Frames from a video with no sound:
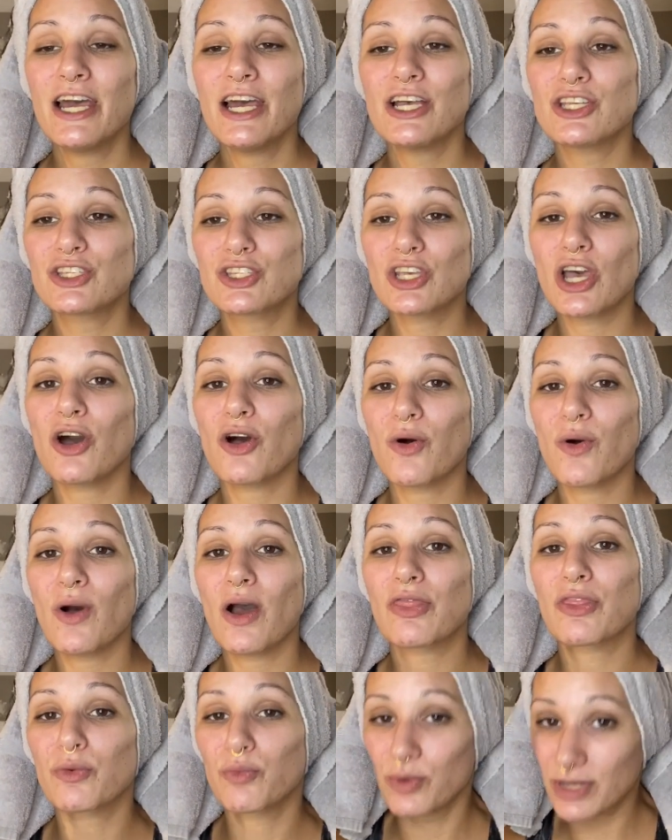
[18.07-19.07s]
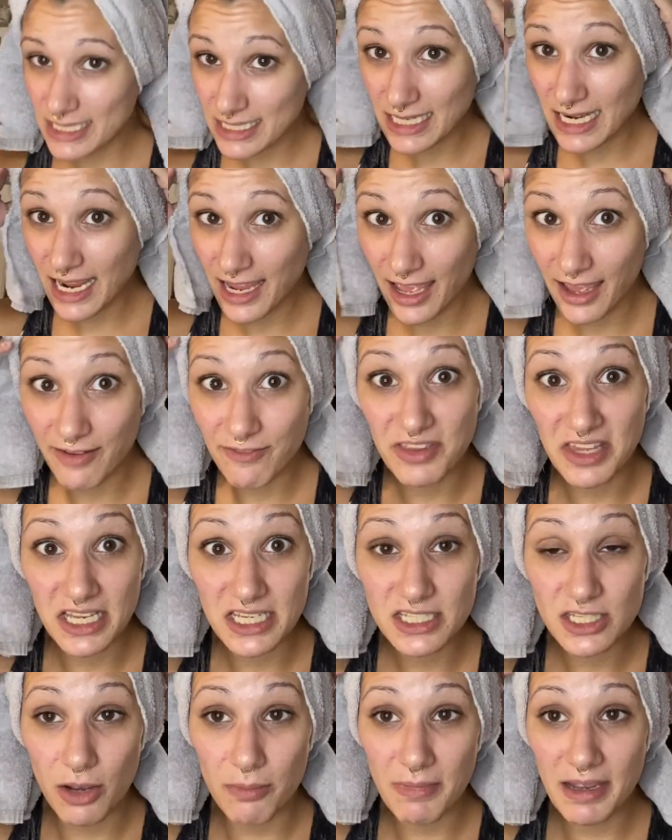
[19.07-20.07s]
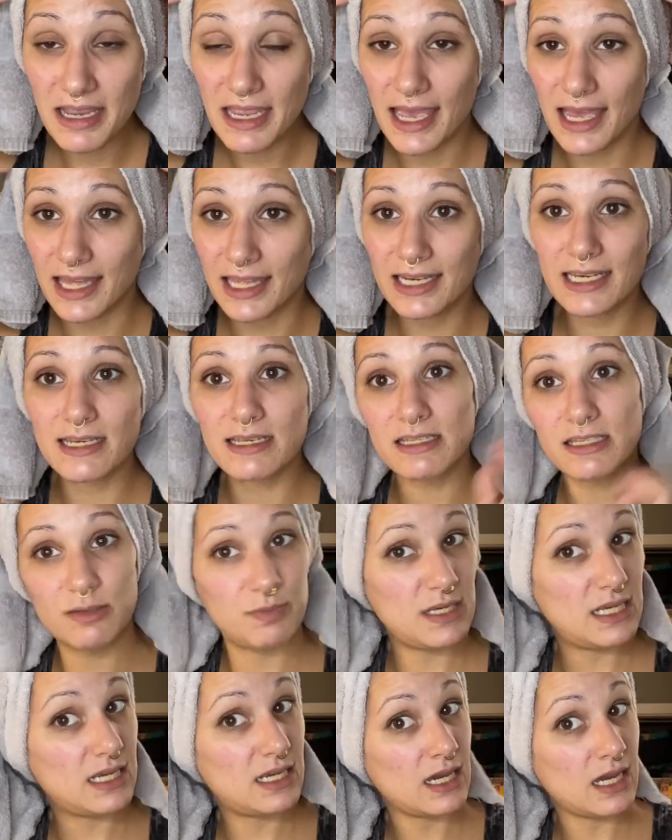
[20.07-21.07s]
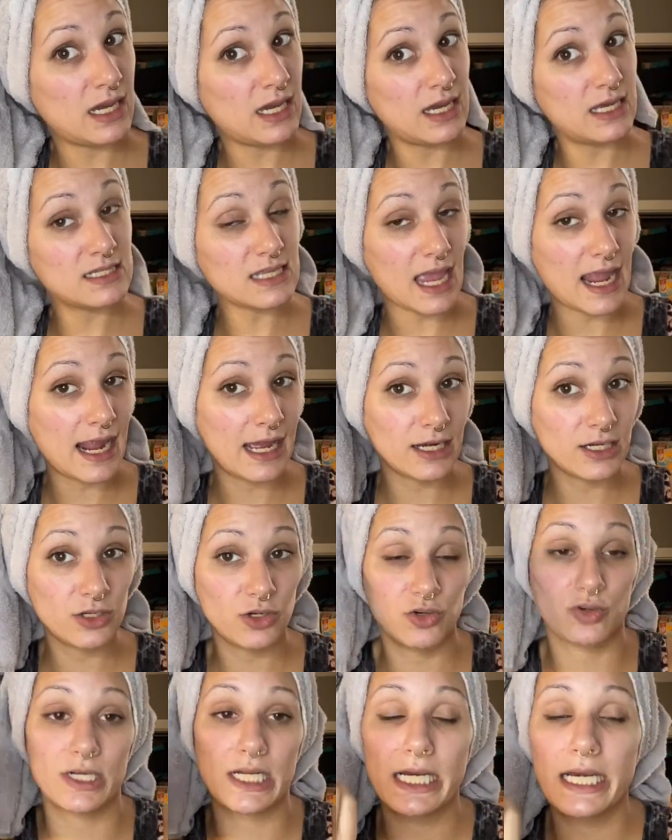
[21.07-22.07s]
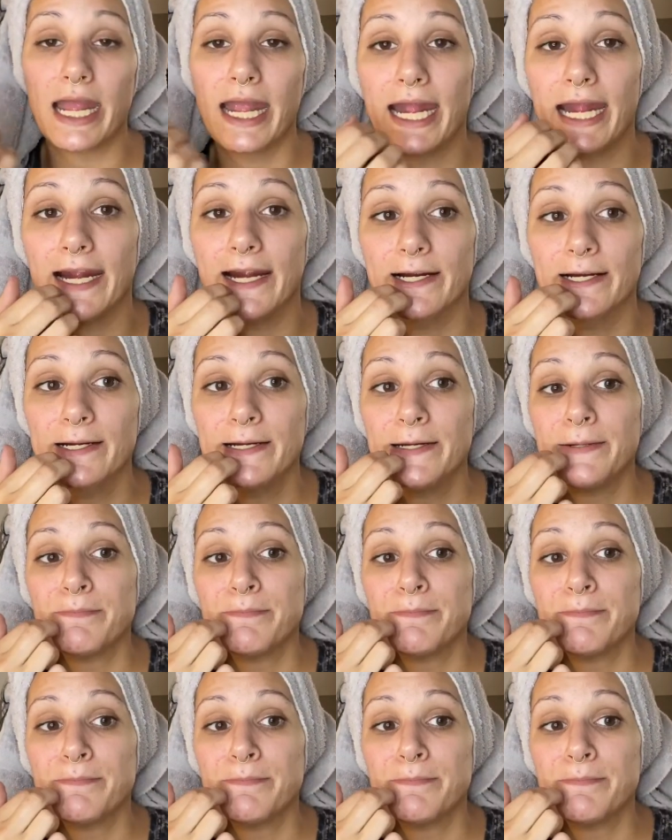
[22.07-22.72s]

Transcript: So the reason I have this on my head is because I had green hair.